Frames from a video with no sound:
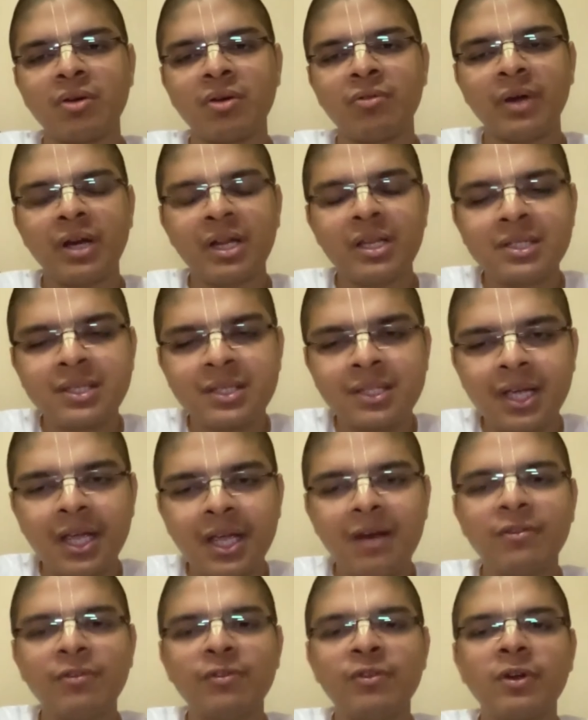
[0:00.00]
one is
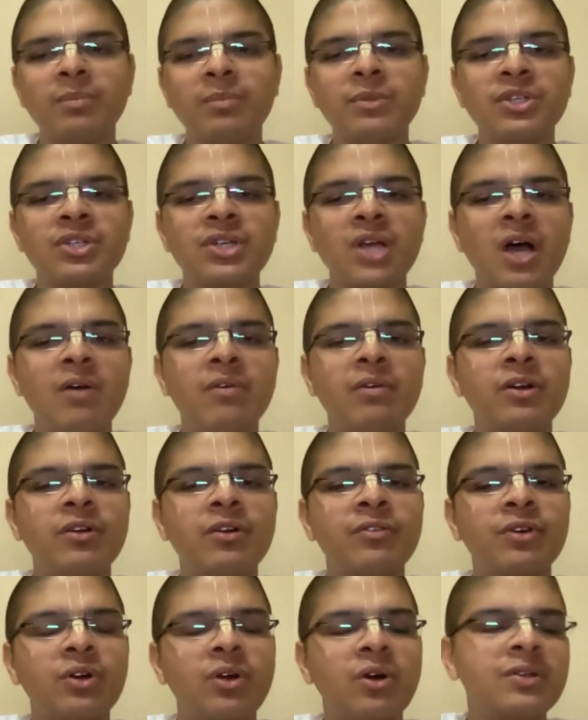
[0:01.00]
saved from the shower
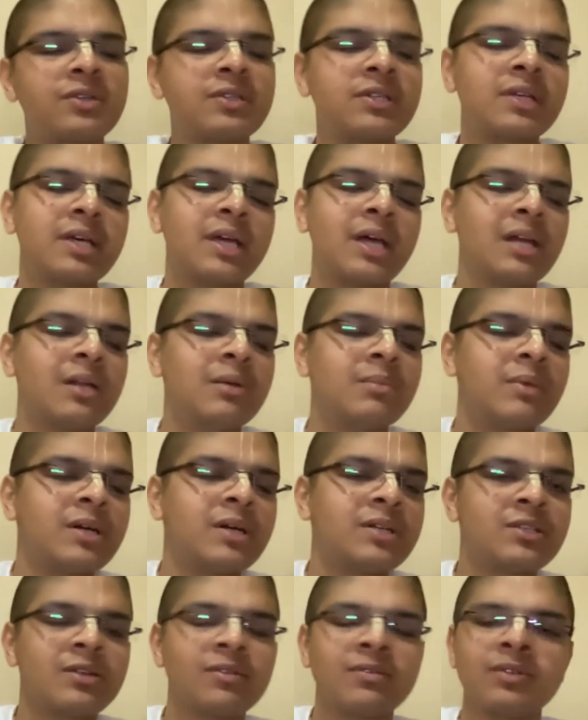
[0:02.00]
of toxic
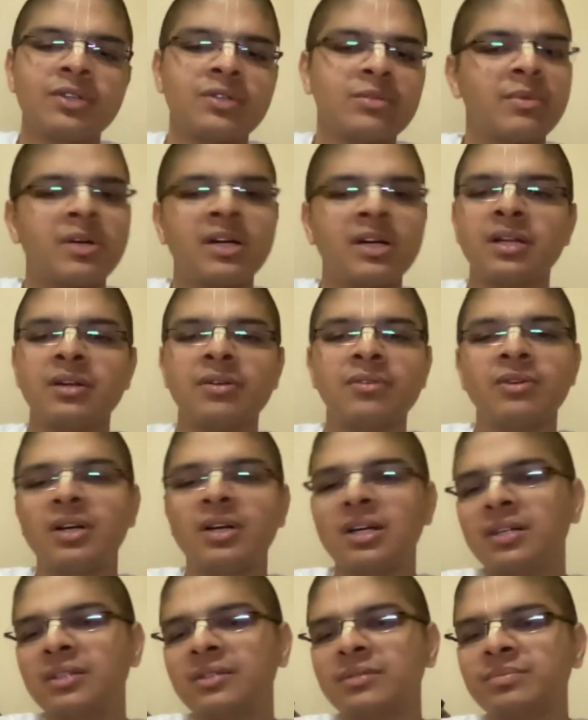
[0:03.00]
elements of this material
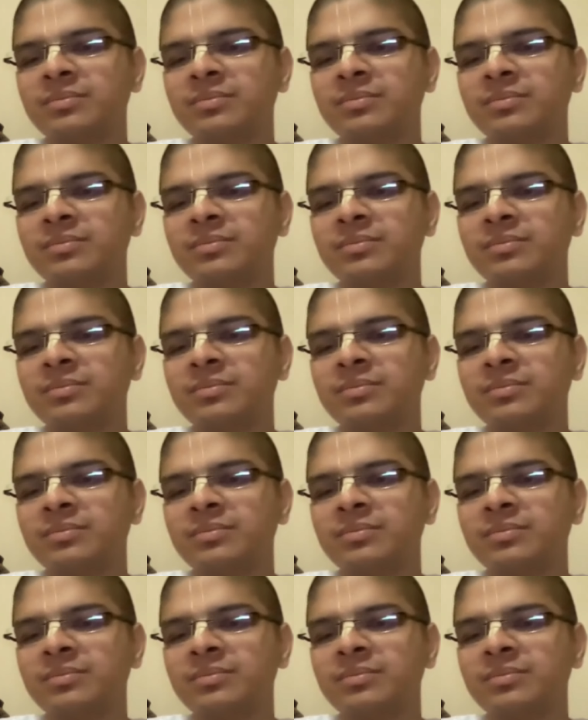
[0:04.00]
world.